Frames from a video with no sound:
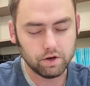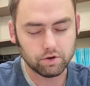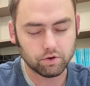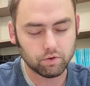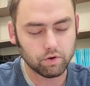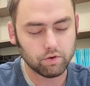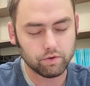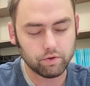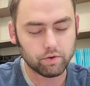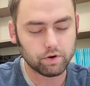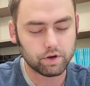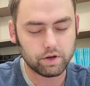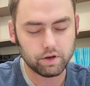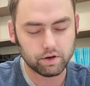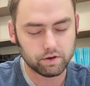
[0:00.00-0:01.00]
to grow your
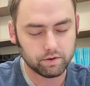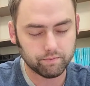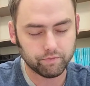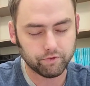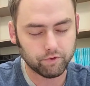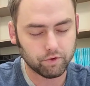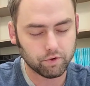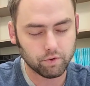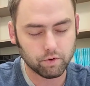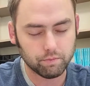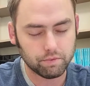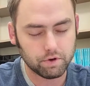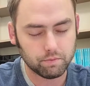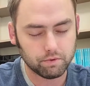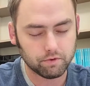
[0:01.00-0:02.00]
kingdom for your
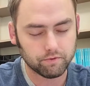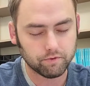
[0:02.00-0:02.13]
people,